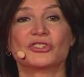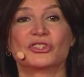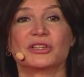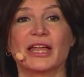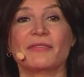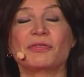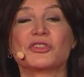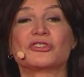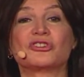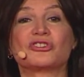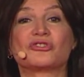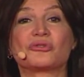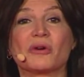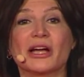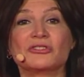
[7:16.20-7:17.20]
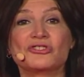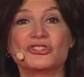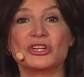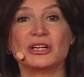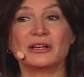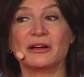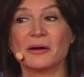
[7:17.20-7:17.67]
let the
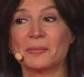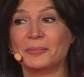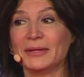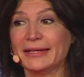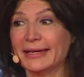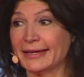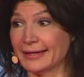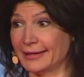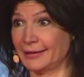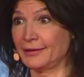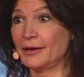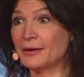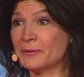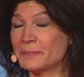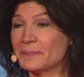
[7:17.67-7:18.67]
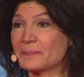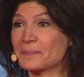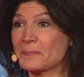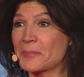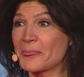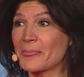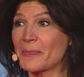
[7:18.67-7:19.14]
stretching begin.
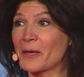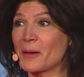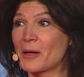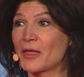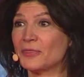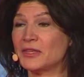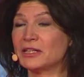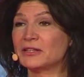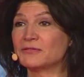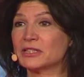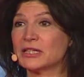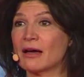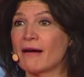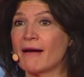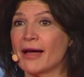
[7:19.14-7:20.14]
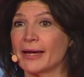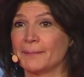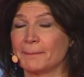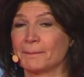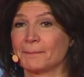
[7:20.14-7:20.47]
Think of a time.